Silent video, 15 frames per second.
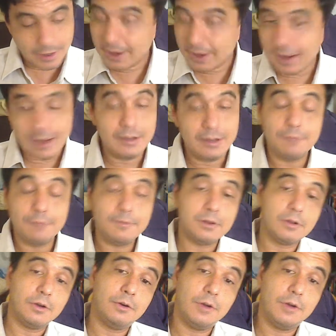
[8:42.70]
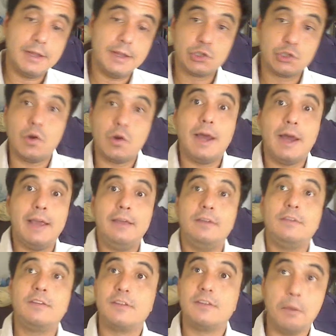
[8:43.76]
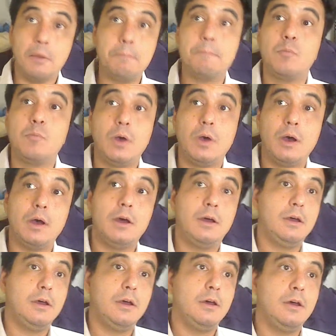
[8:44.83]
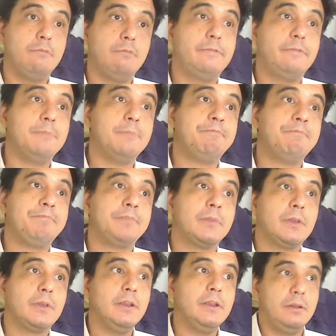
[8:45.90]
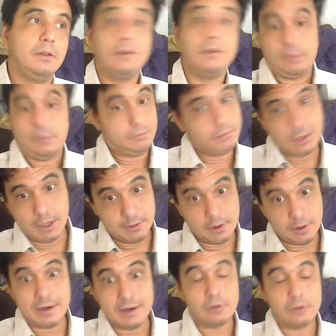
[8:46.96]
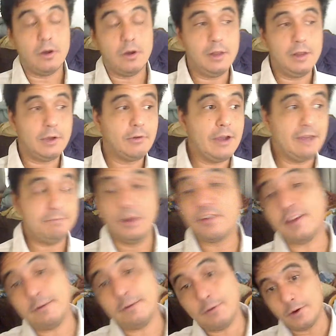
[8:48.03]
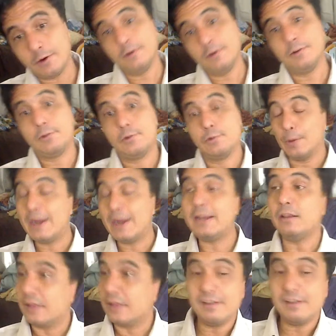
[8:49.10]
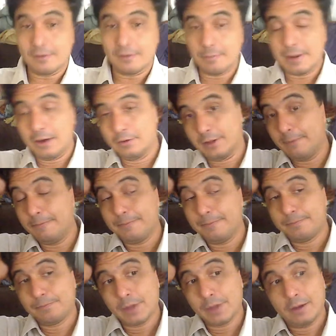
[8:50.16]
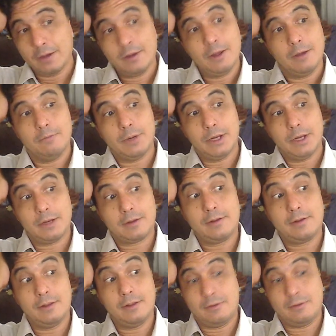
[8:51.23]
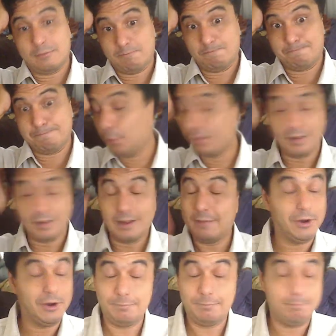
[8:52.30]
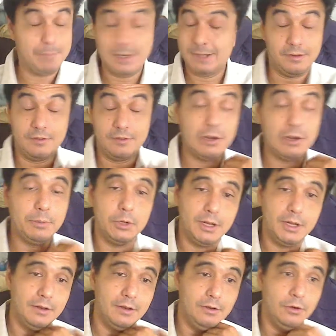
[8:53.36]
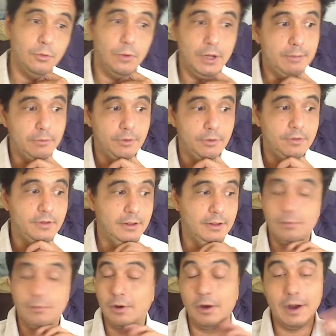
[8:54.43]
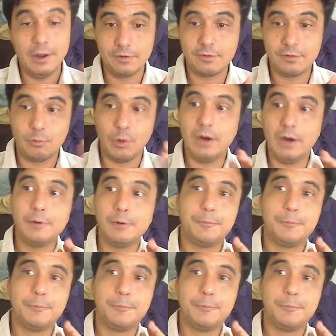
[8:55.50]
I'd love to go and try some of you know, the non-alcoholic craft beers. I've heard great things about them, but most of them aren't being distributed in Hawaii. Most of them are elsewhere.